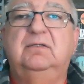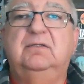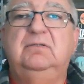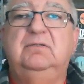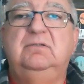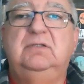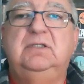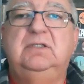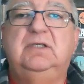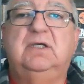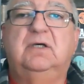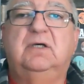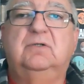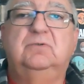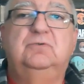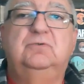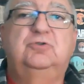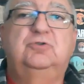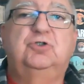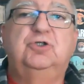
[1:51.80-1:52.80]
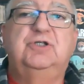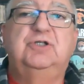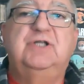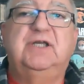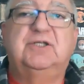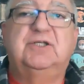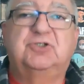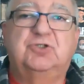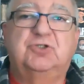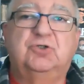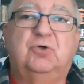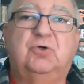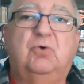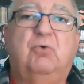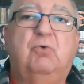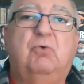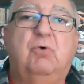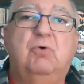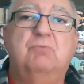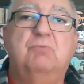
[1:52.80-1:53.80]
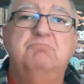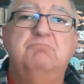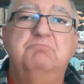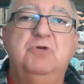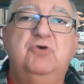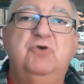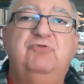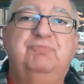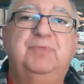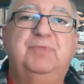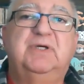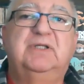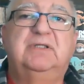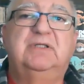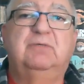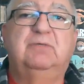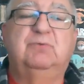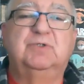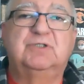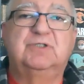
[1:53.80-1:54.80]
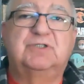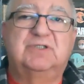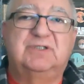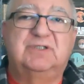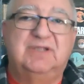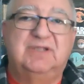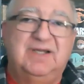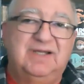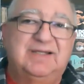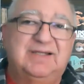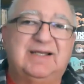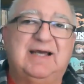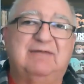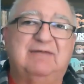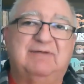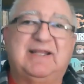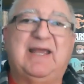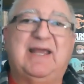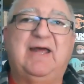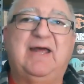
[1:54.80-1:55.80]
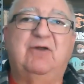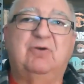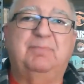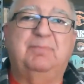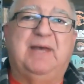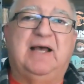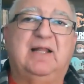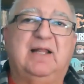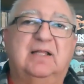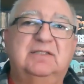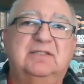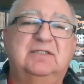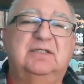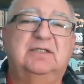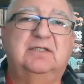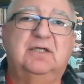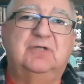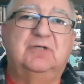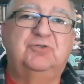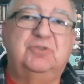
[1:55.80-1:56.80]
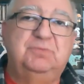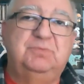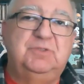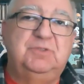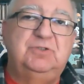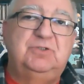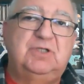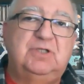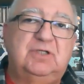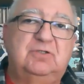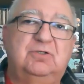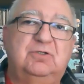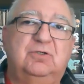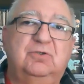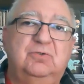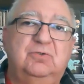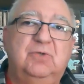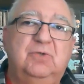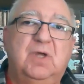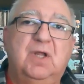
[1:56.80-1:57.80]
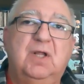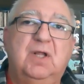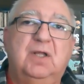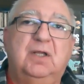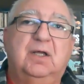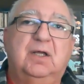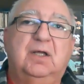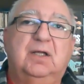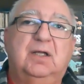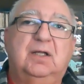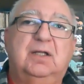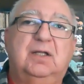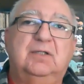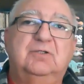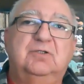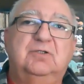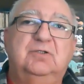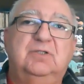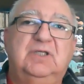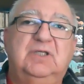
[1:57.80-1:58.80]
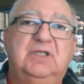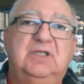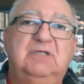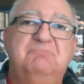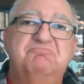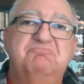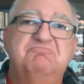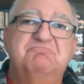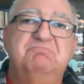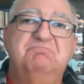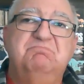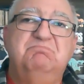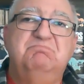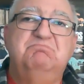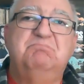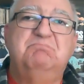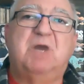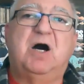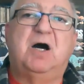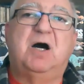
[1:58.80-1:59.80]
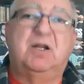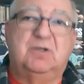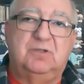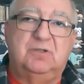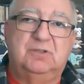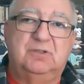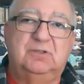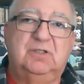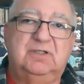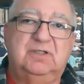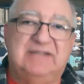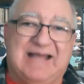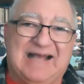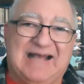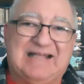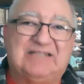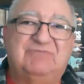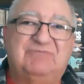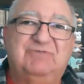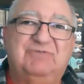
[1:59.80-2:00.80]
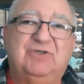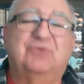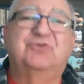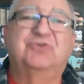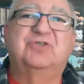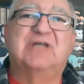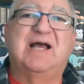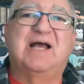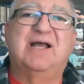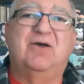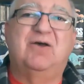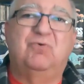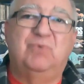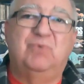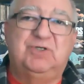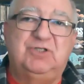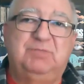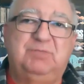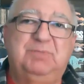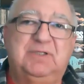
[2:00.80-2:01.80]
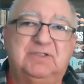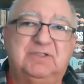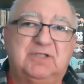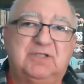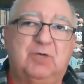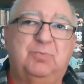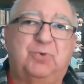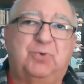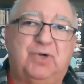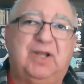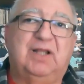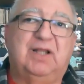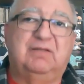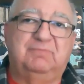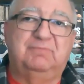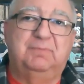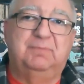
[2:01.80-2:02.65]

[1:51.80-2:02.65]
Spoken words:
neo-traditional movement that was kind of a counterbalance in country music to the modern Nashville sound, which had been so prevalent